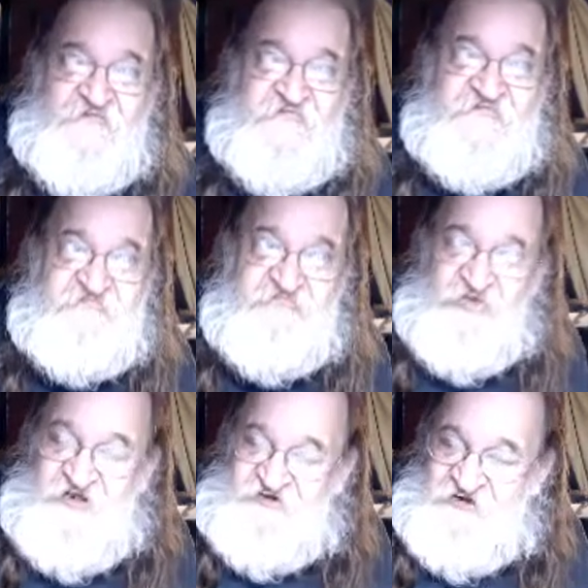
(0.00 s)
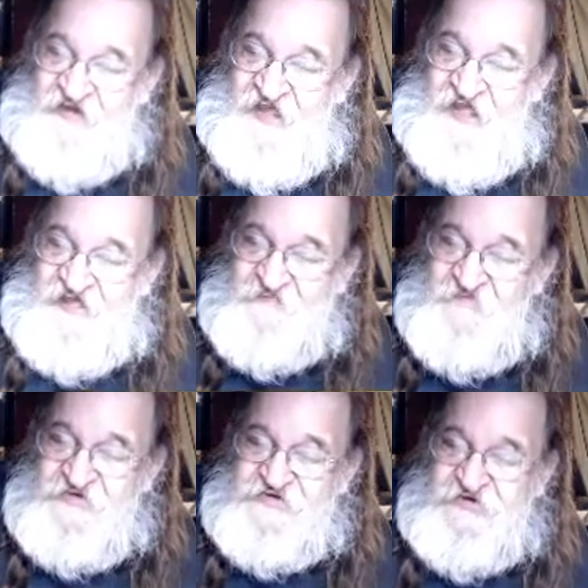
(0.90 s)
split an
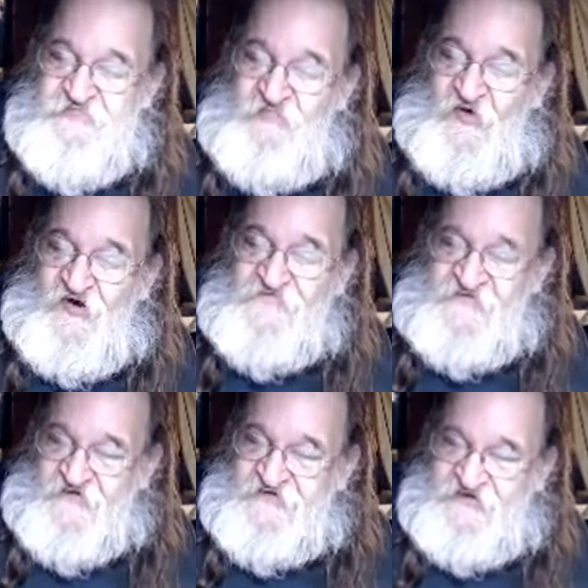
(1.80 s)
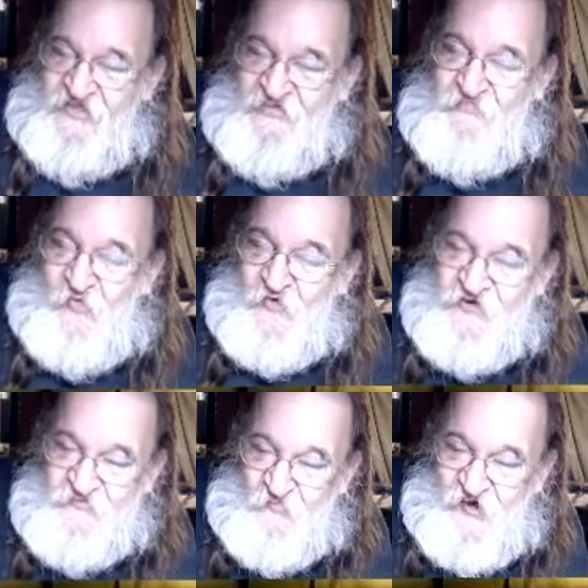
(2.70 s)
atom in two parts and
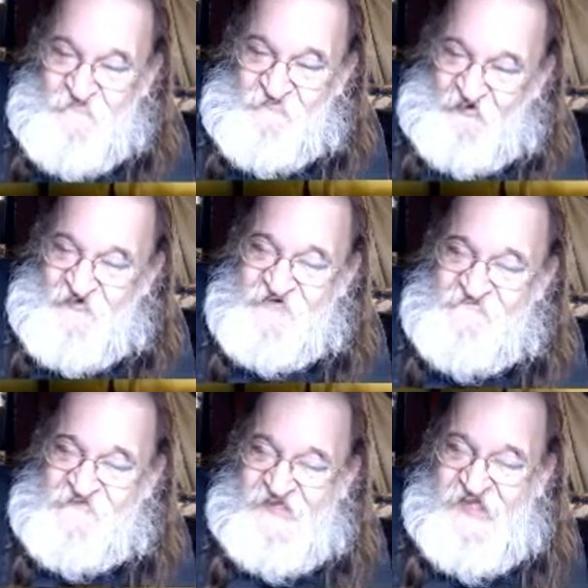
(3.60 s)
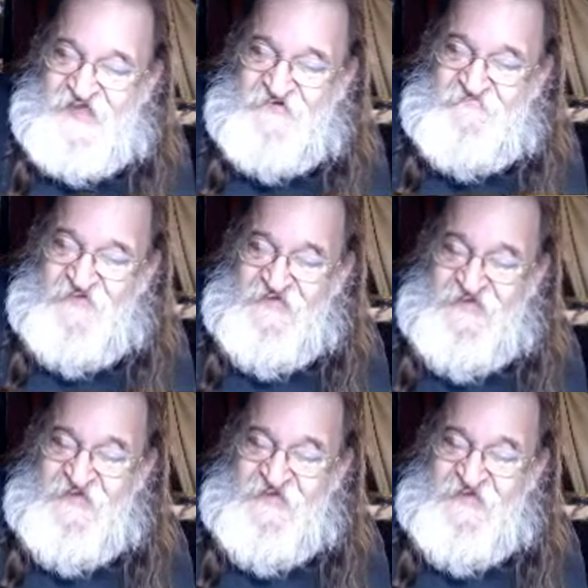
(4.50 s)
teleported one part of the atom,